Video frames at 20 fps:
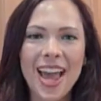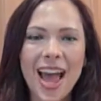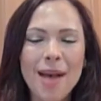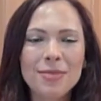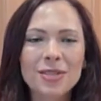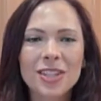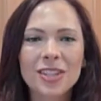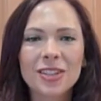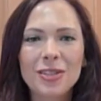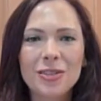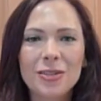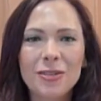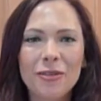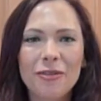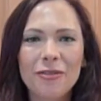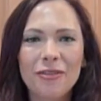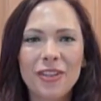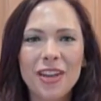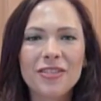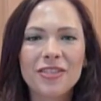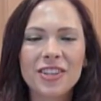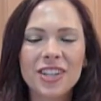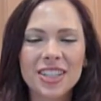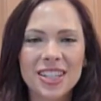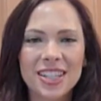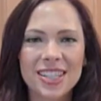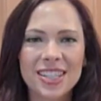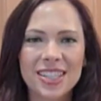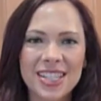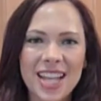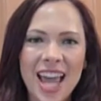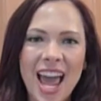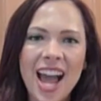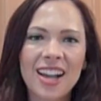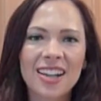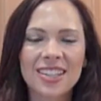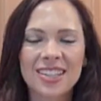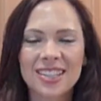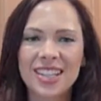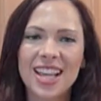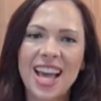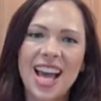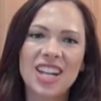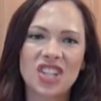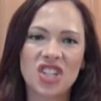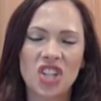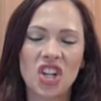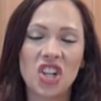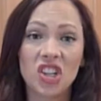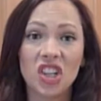absolute favorite snack slash